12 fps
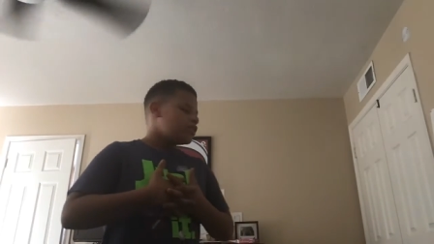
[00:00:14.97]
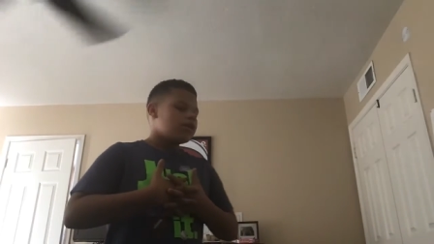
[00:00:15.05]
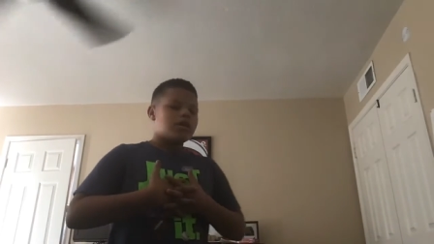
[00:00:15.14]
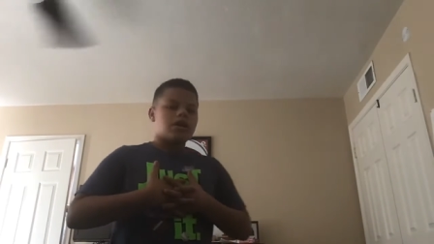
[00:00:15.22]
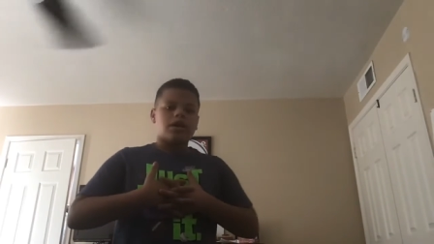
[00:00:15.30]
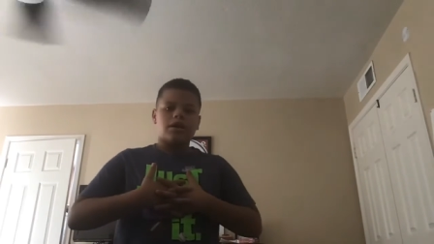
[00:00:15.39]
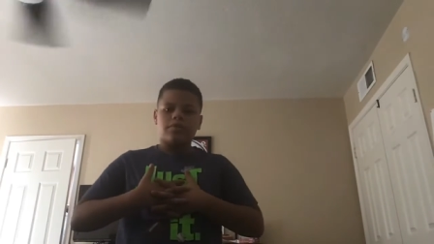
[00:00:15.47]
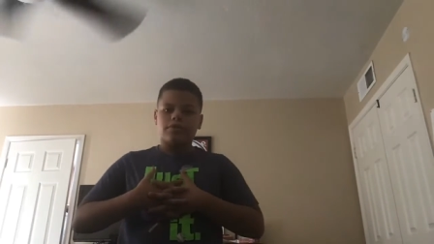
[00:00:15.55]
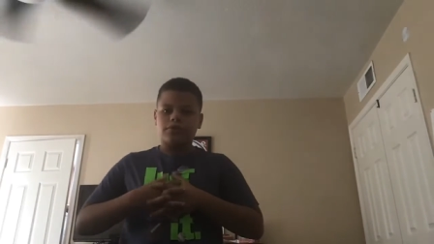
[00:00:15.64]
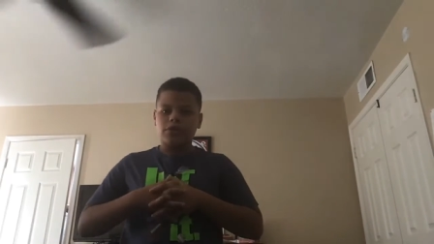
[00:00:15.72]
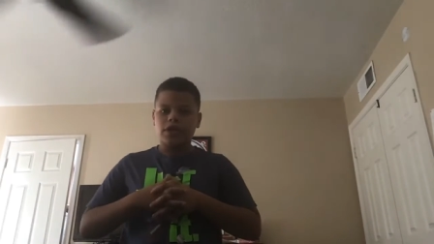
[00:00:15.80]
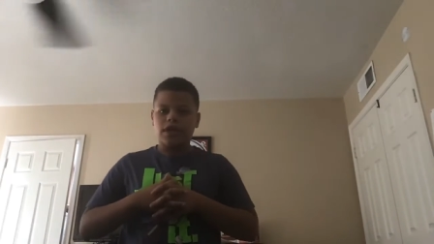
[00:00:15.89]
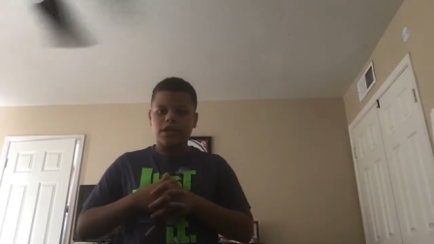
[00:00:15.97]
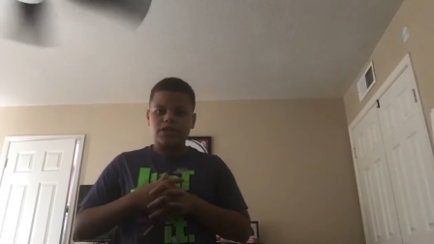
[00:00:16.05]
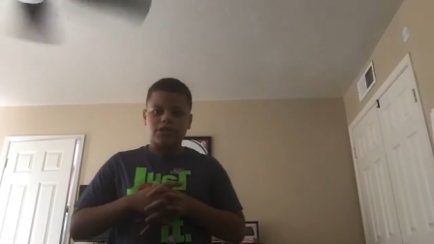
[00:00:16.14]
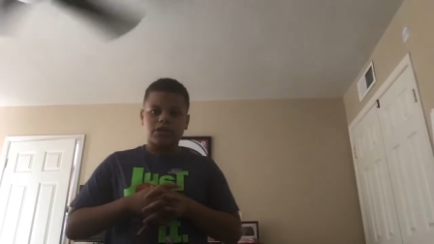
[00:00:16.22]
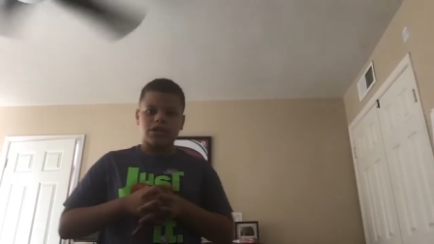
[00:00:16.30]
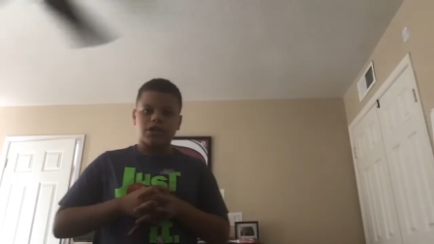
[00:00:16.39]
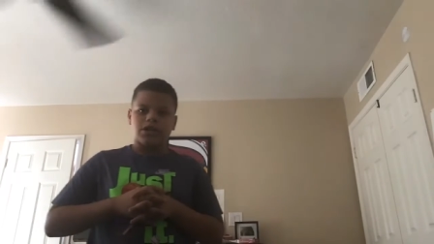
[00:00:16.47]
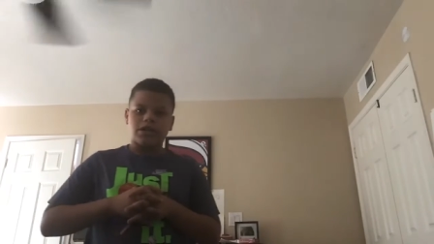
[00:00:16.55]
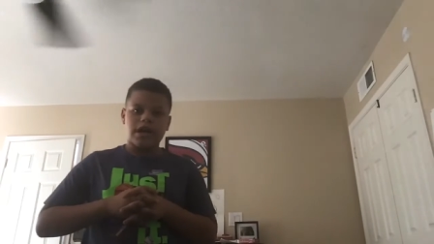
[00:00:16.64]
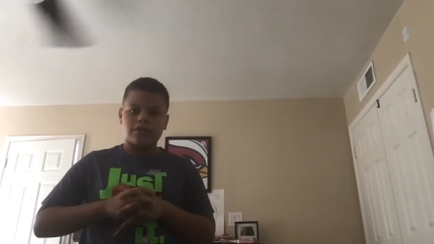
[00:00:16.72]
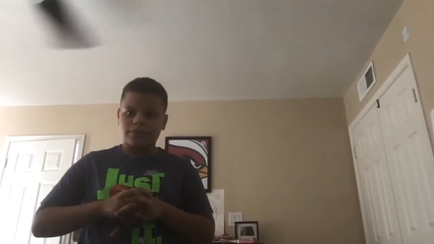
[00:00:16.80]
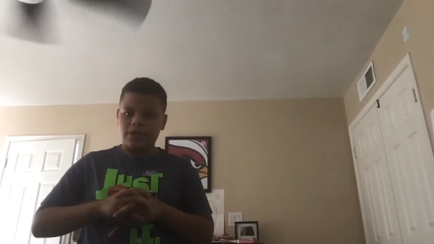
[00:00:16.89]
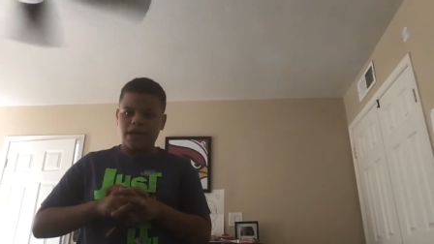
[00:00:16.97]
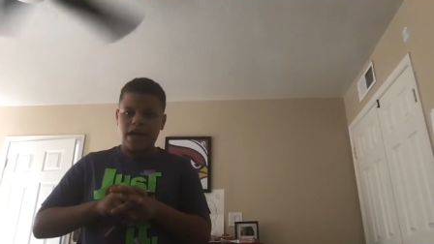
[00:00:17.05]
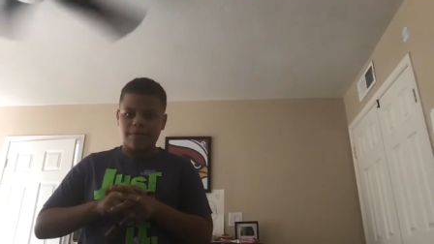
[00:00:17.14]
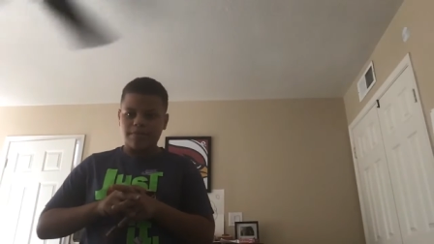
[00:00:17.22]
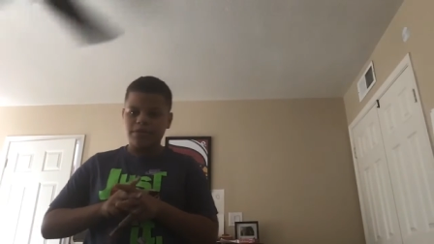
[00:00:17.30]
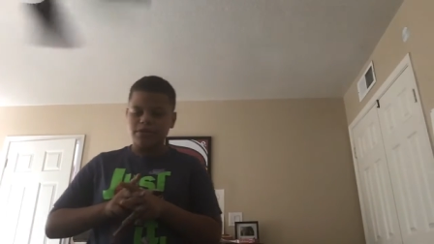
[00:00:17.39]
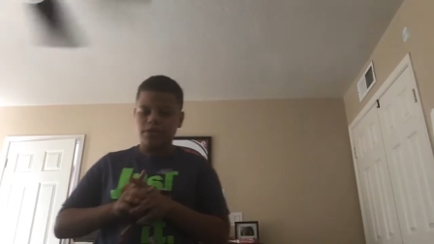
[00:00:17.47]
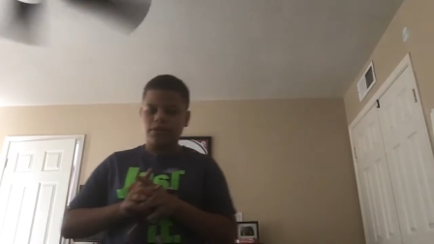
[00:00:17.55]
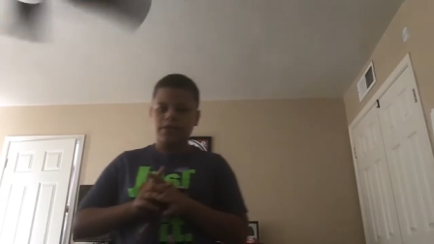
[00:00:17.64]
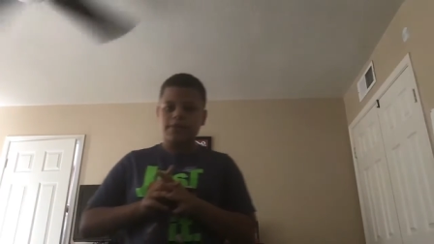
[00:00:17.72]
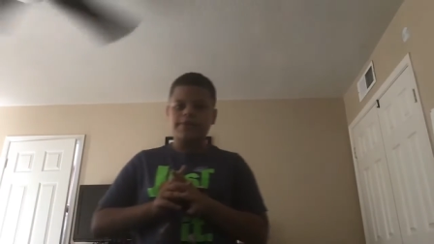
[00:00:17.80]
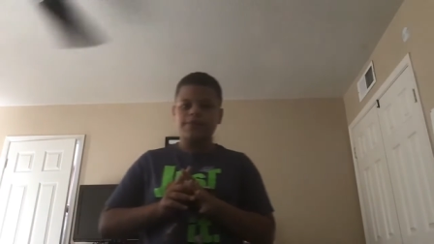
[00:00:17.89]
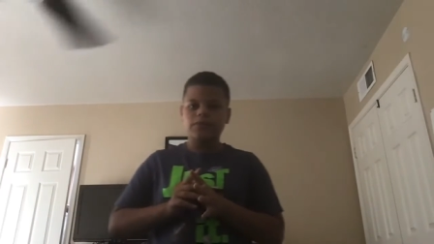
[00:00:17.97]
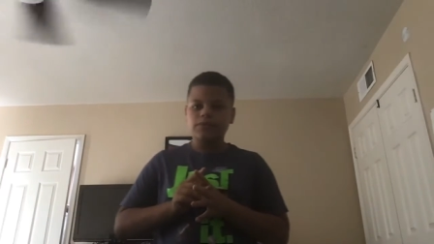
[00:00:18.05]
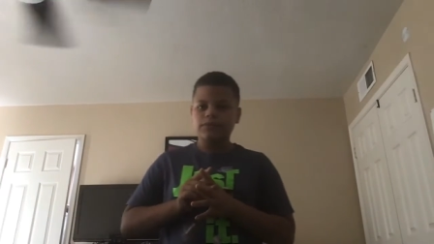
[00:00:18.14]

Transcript: Um, if you guys heard that what happened to him,